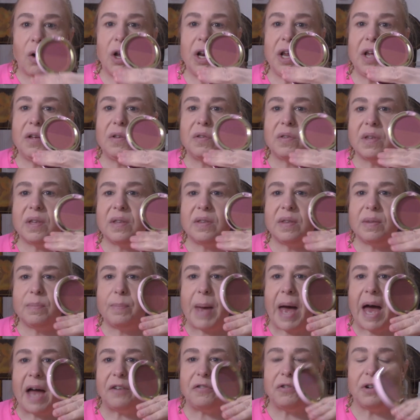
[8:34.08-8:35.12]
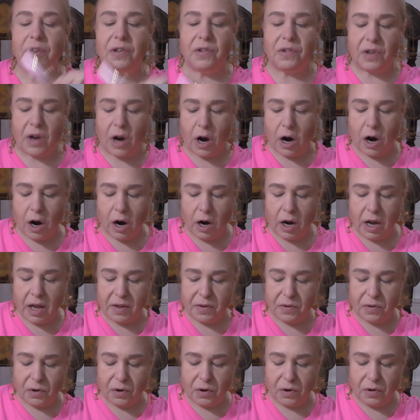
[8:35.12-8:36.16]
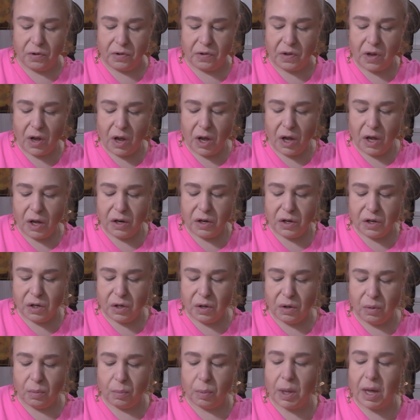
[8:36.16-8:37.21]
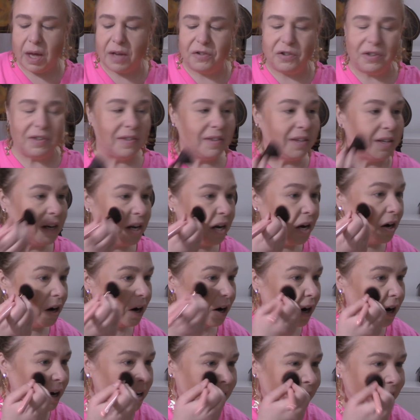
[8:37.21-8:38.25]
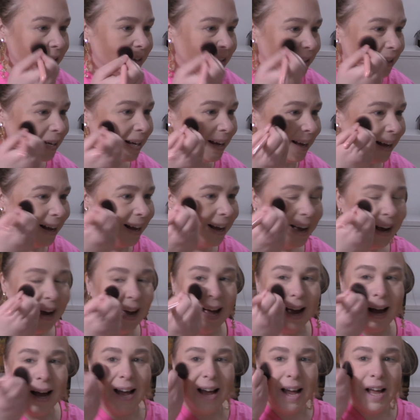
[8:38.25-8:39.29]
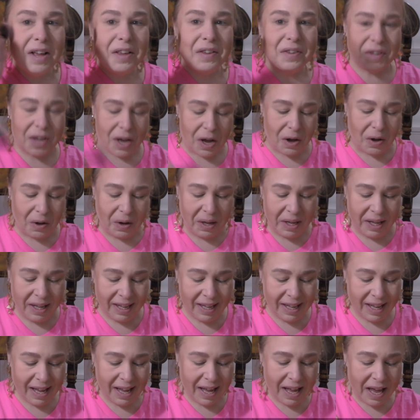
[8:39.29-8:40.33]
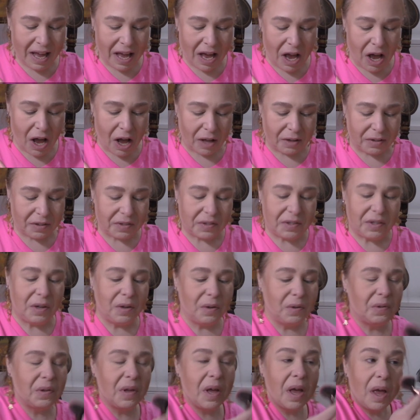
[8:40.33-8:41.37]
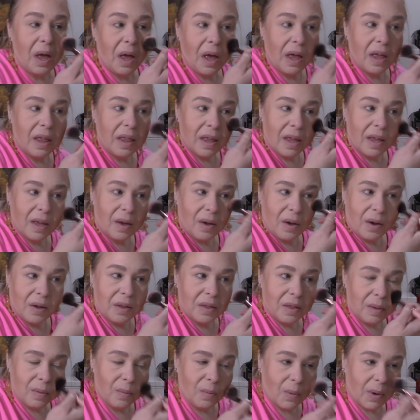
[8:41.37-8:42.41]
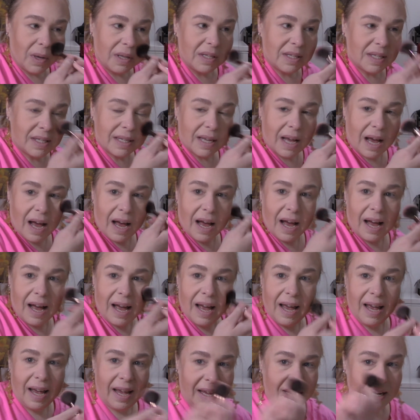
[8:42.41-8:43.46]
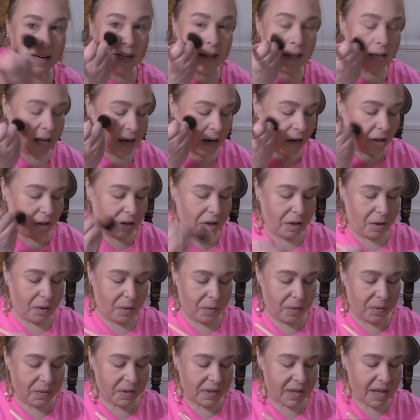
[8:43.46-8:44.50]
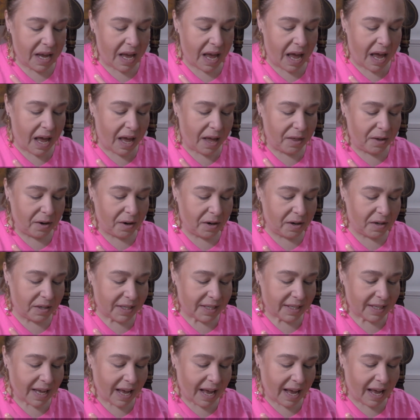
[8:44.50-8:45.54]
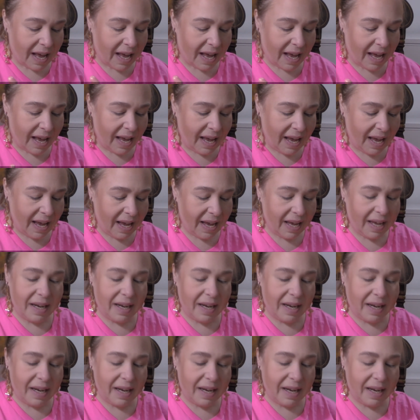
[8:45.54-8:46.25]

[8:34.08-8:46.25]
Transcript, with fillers: gonna use this Patrick Star because there's two blushes in here. So I'll just use one side and then I'll use the other side.